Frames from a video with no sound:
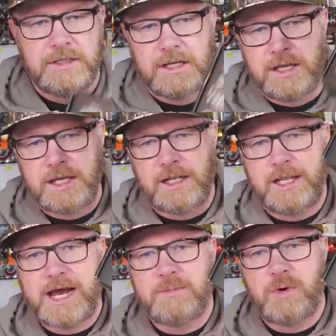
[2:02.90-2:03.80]
You get a
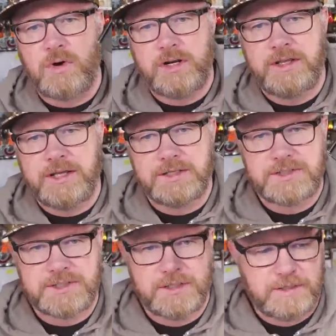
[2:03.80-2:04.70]
lot more in
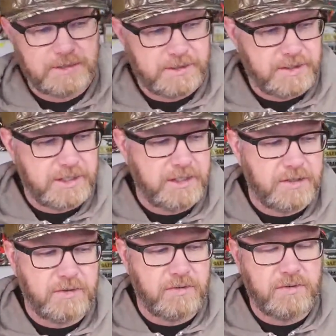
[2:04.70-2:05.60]
this than you
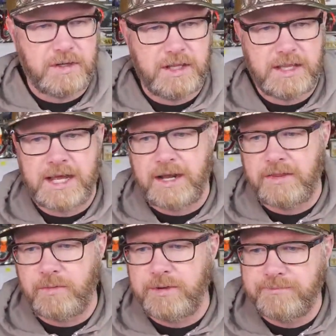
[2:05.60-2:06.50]
do in that other
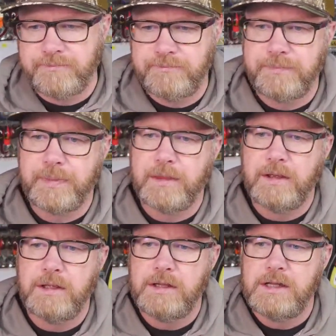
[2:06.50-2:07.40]
one.
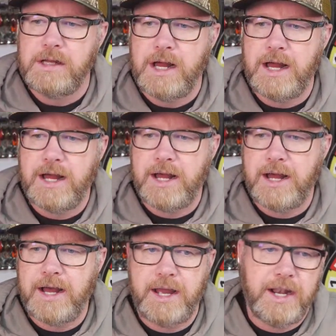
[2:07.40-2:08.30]

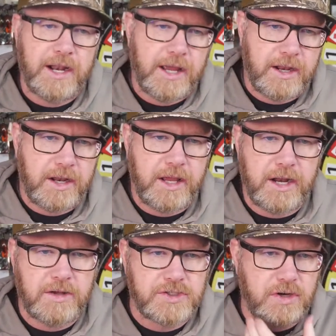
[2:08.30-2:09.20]
Uh, and, and, and
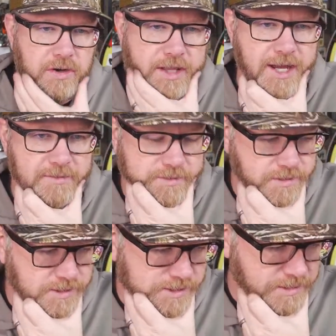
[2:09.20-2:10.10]
I'll show you
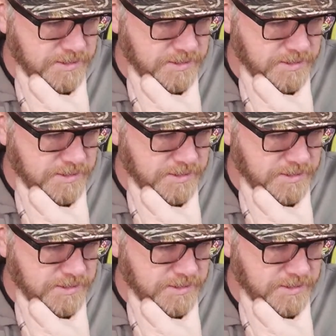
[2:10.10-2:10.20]
that.